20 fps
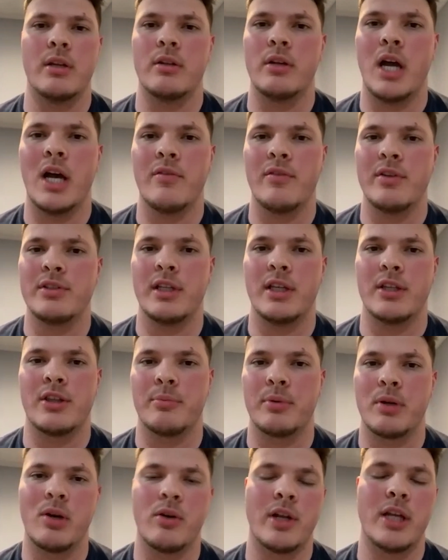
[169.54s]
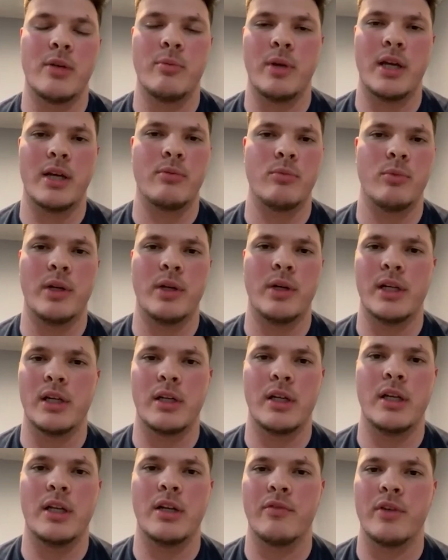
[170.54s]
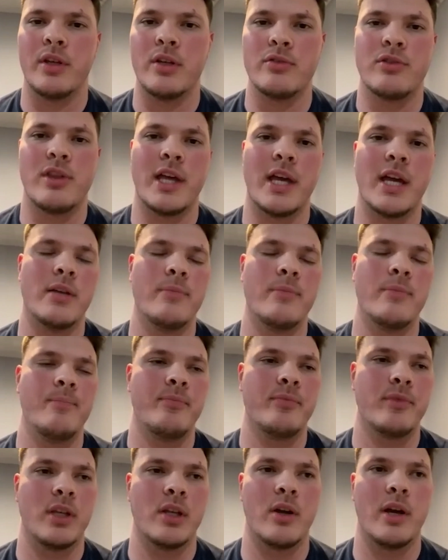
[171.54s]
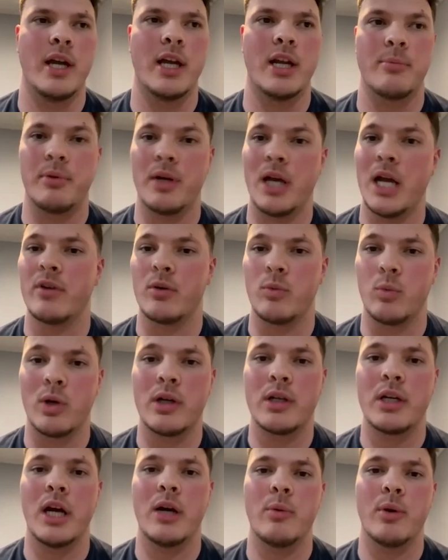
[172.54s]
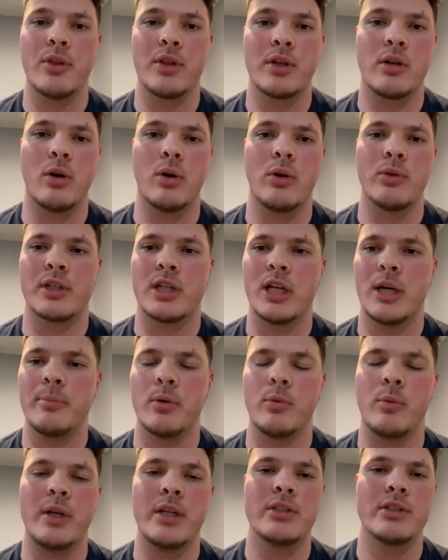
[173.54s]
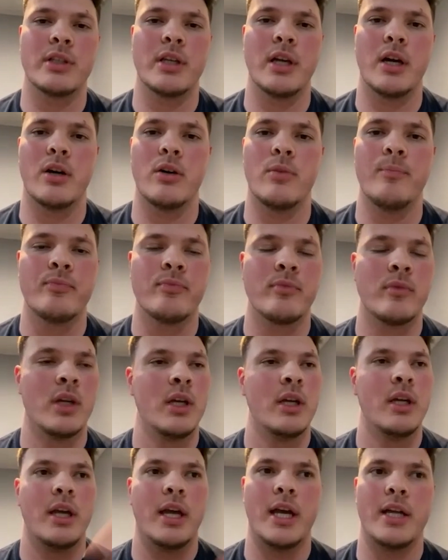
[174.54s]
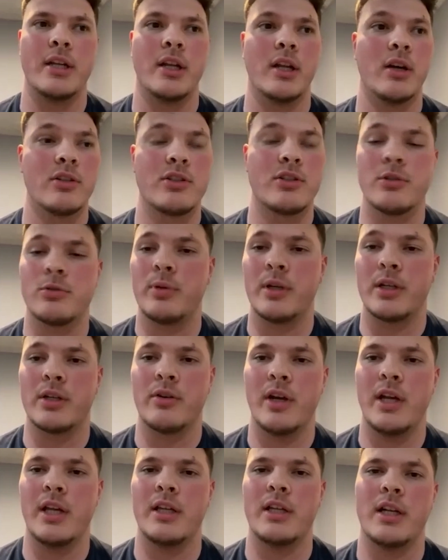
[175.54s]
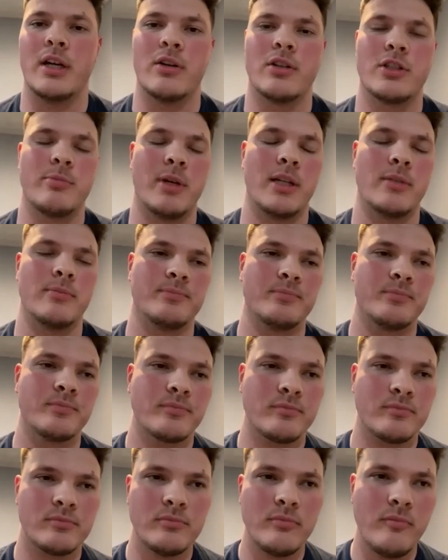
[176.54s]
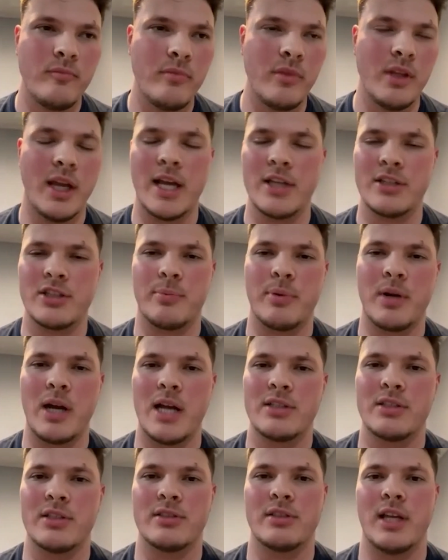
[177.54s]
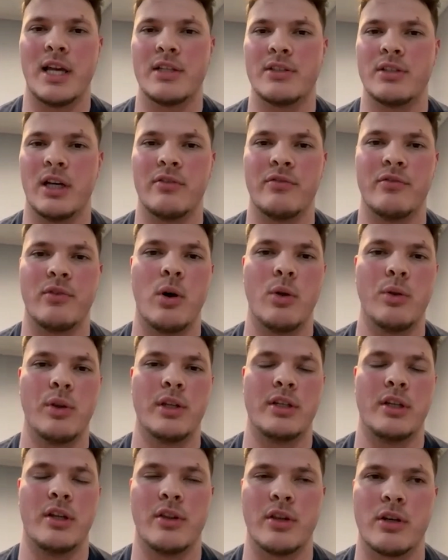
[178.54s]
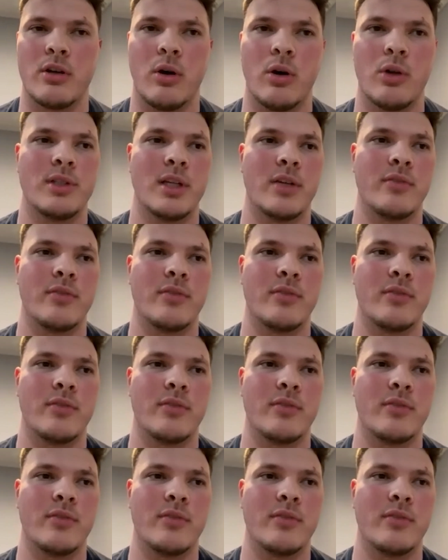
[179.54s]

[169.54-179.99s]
Obviously at the pro day, we had interviews then. I had a private workout with the Colts a couple of weeks ago. And, it's just been great. It's been, as the process has unfolded, the Colts